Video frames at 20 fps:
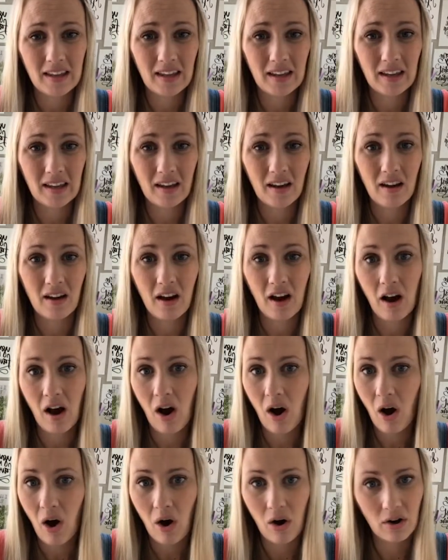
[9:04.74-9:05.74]
thinking,
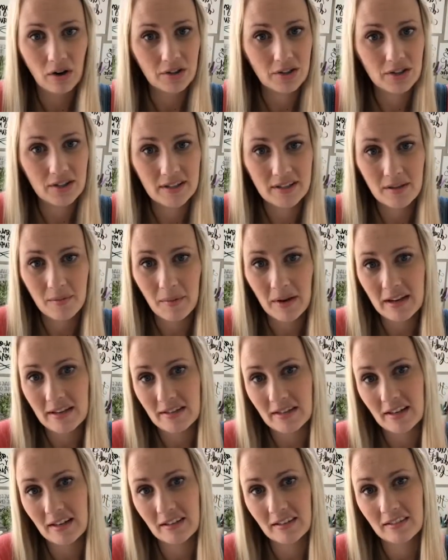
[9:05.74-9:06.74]
oh, she's
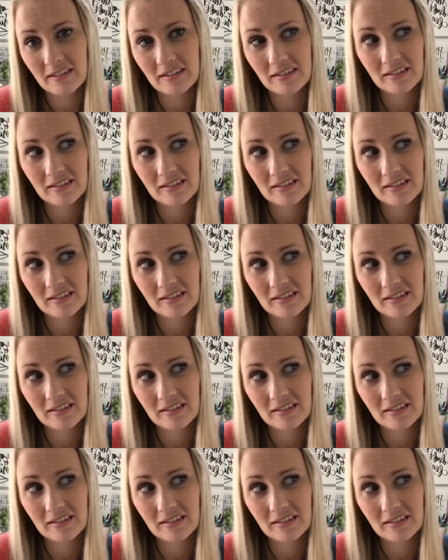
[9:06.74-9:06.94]
amazing.